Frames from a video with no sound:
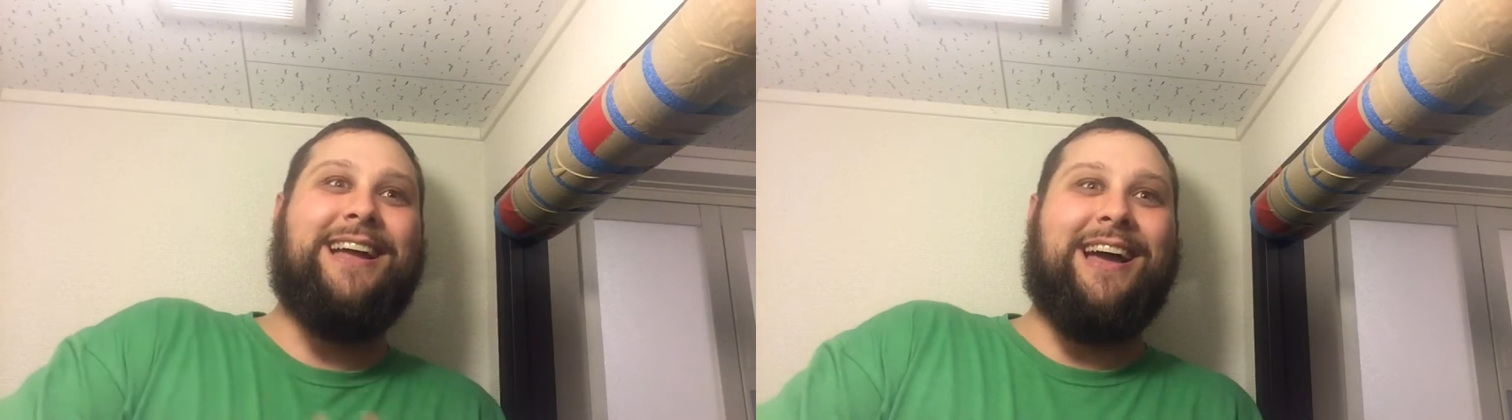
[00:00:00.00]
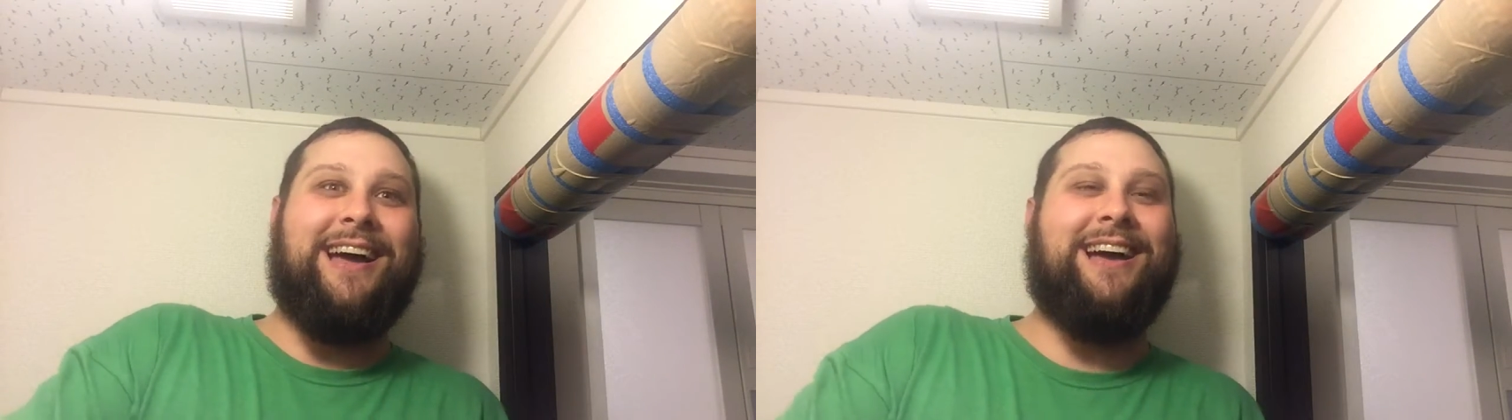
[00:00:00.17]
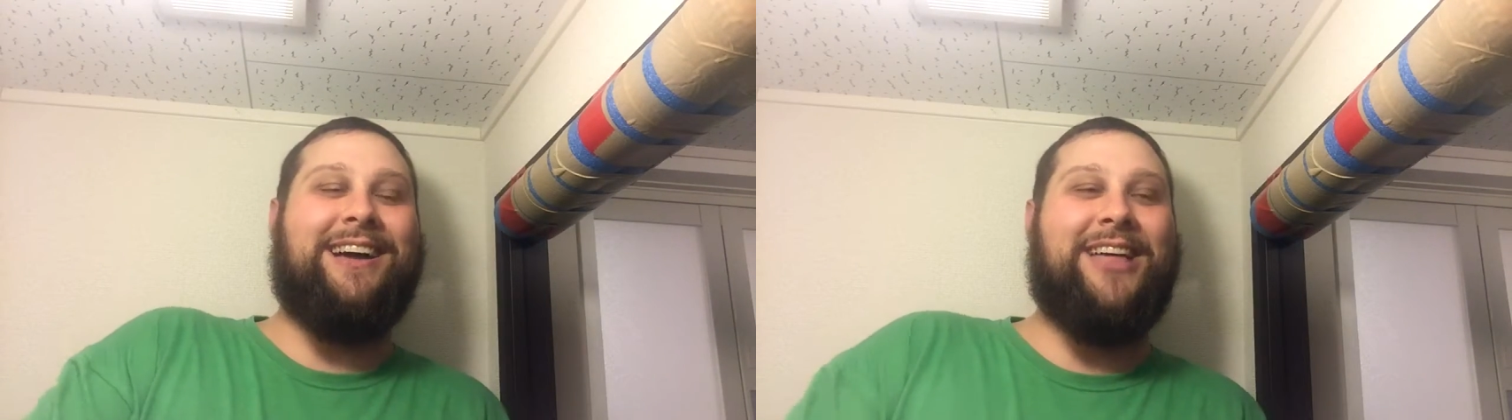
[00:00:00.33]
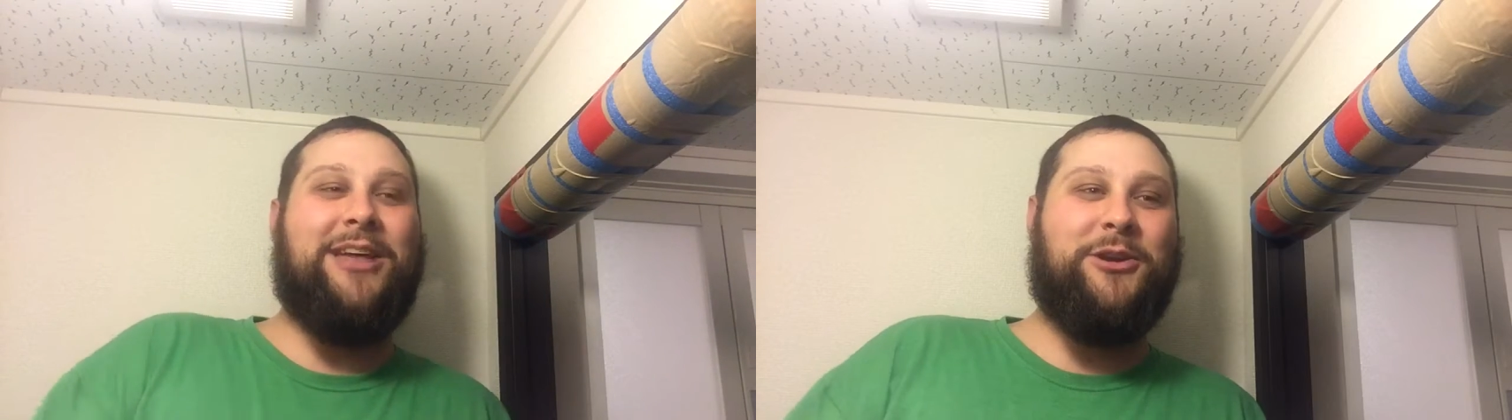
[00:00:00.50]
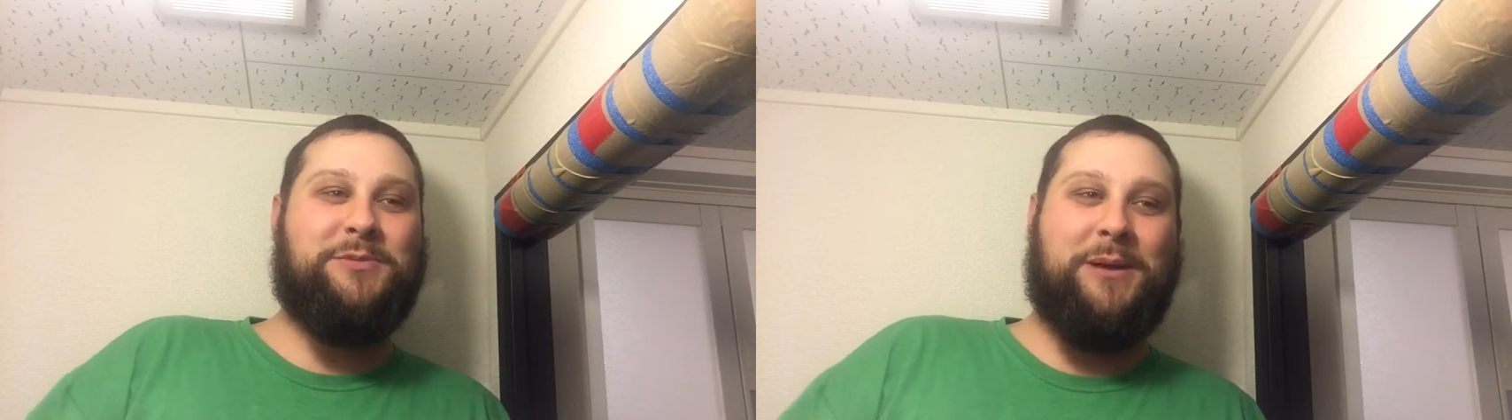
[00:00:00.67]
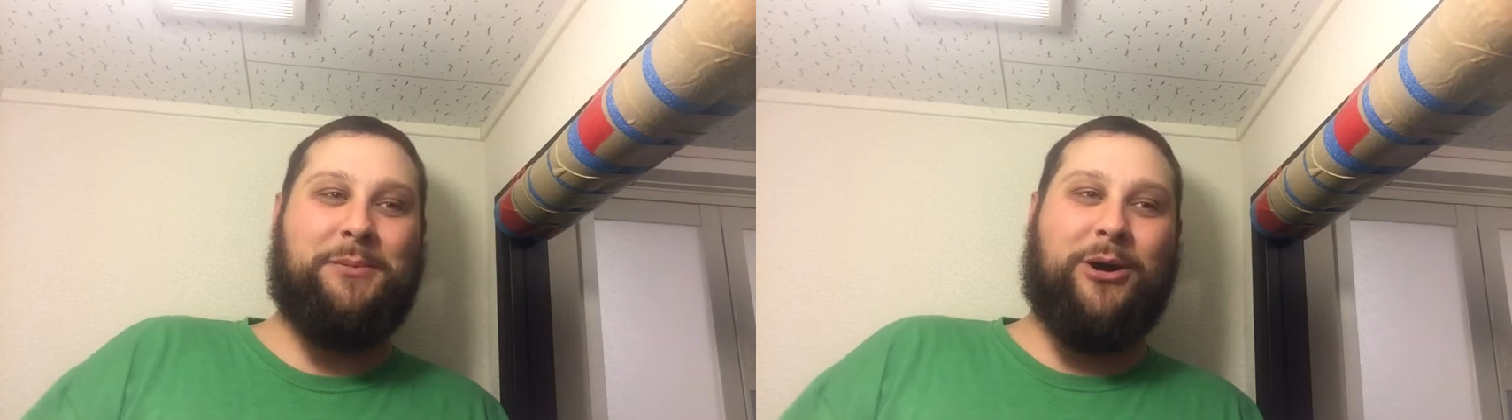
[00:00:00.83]
That
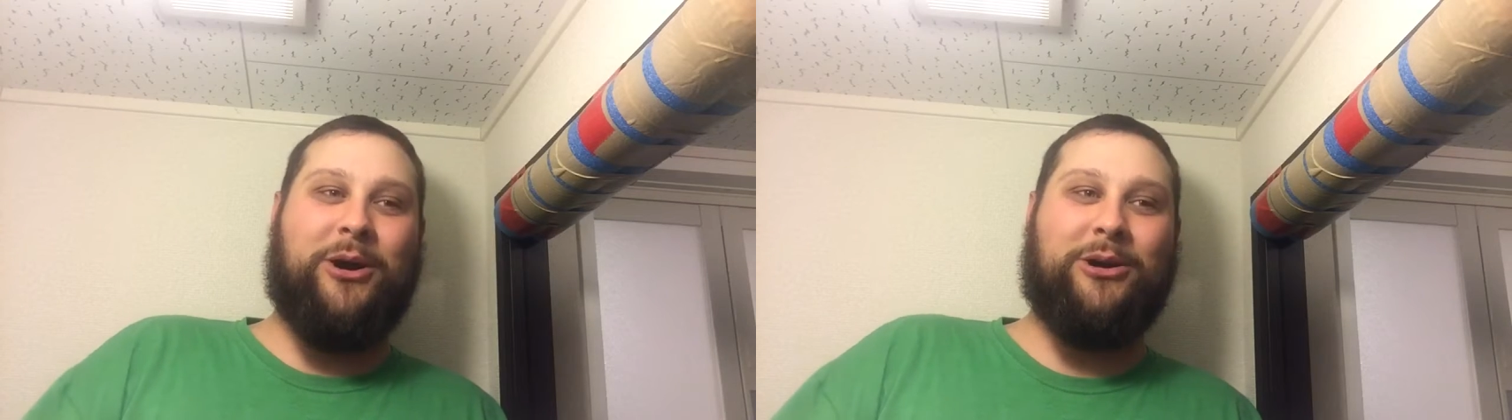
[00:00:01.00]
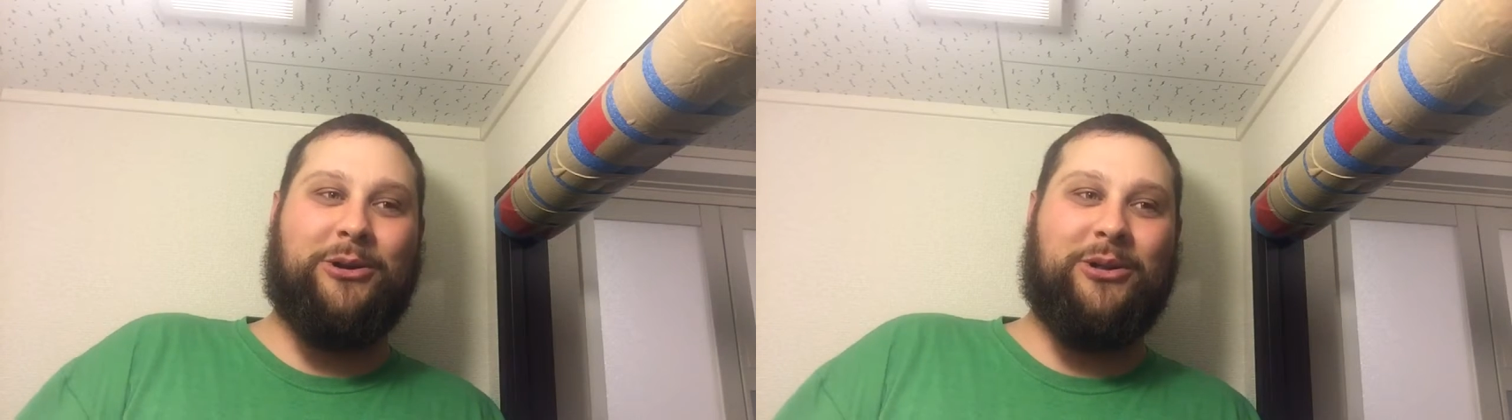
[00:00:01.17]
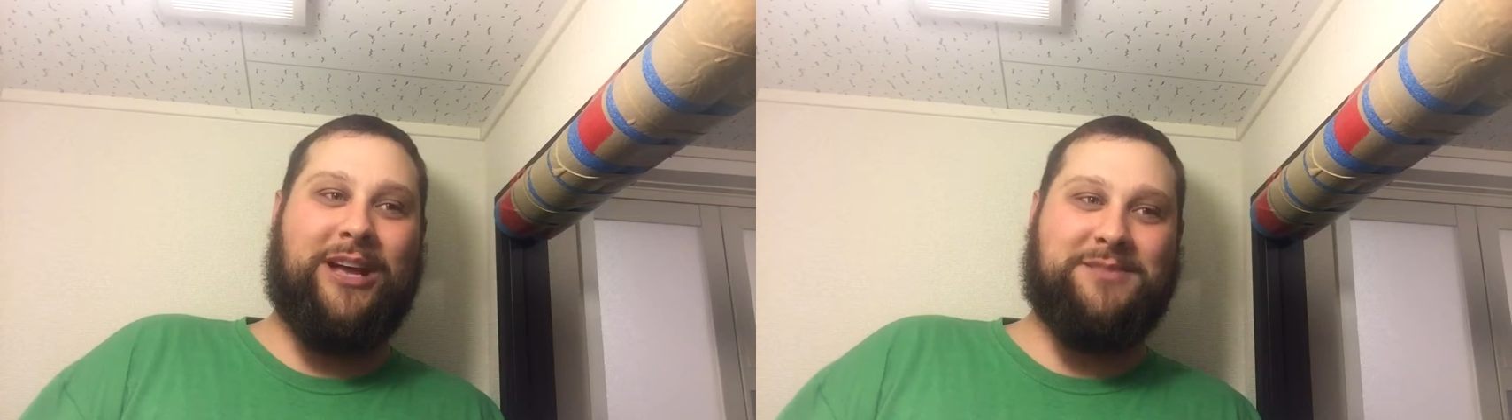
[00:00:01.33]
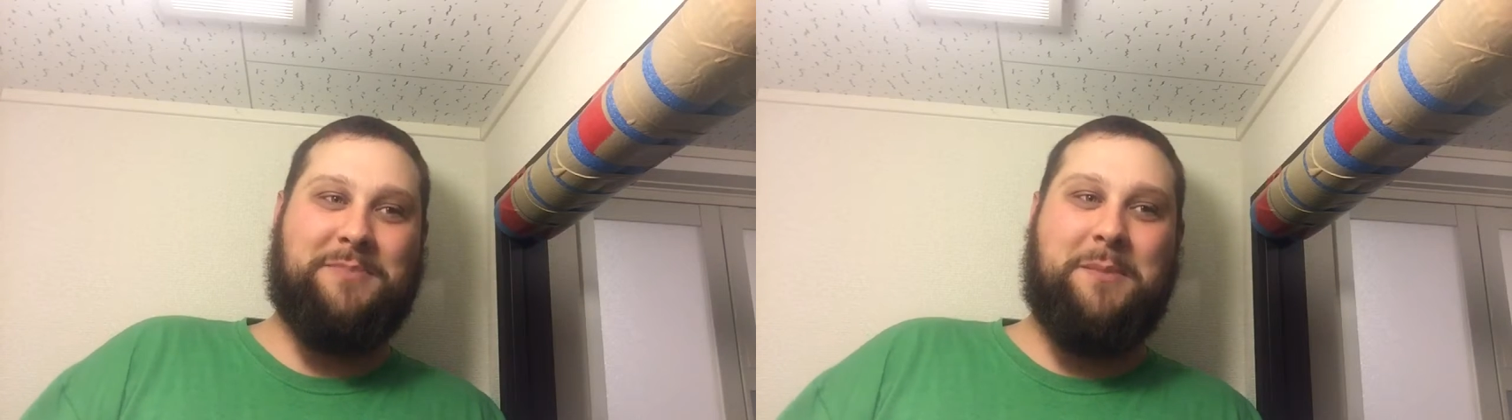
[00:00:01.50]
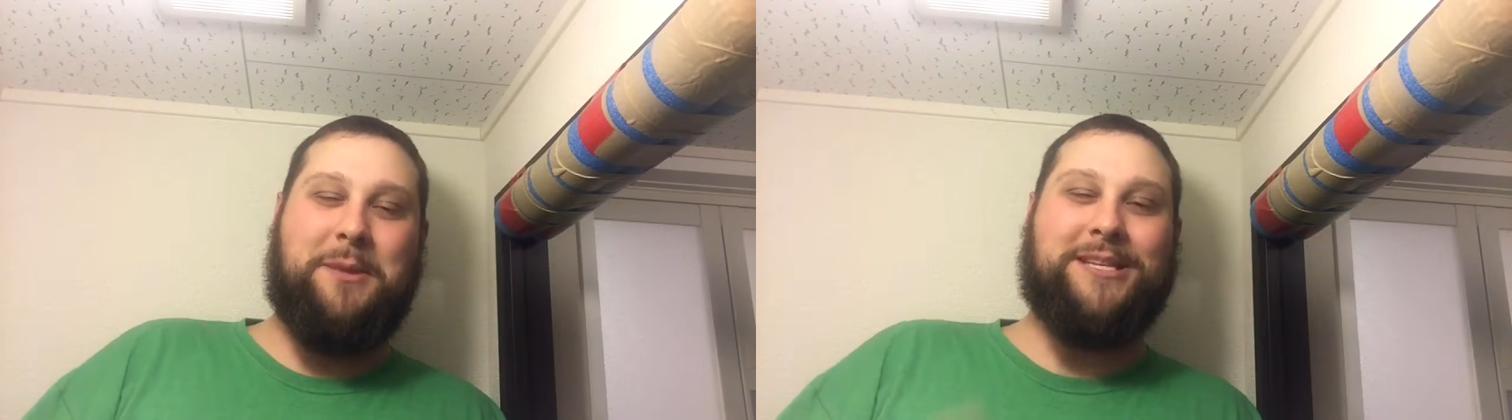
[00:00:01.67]
newspaper article has made